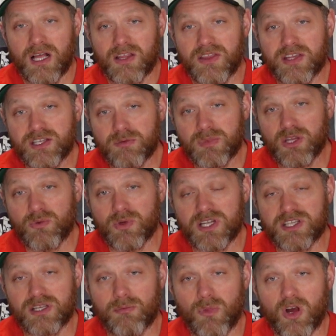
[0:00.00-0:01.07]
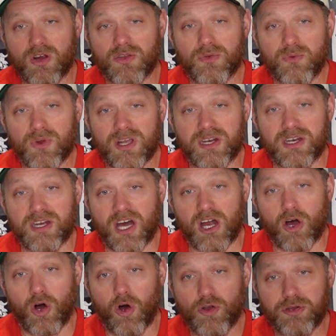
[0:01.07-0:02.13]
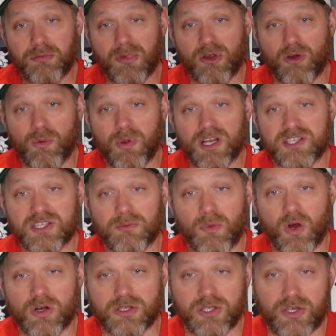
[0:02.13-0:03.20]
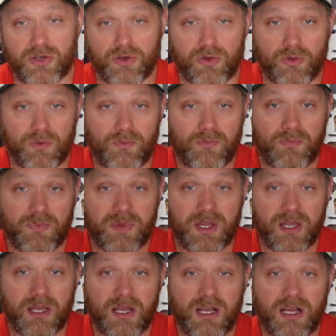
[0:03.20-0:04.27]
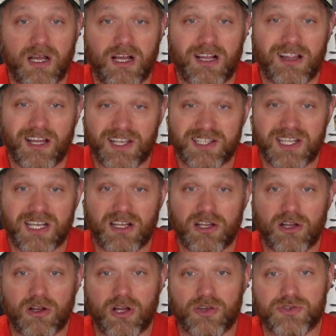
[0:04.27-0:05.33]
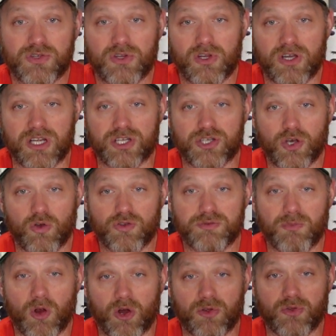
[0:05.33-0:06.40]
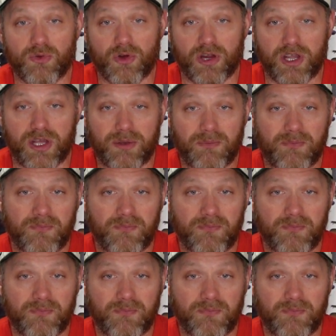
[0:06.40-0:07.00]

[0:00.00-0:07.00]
This would be the reason the Mark III did not ultimately replace the Mark II. Let's take a little closer look at Joel's Mark III.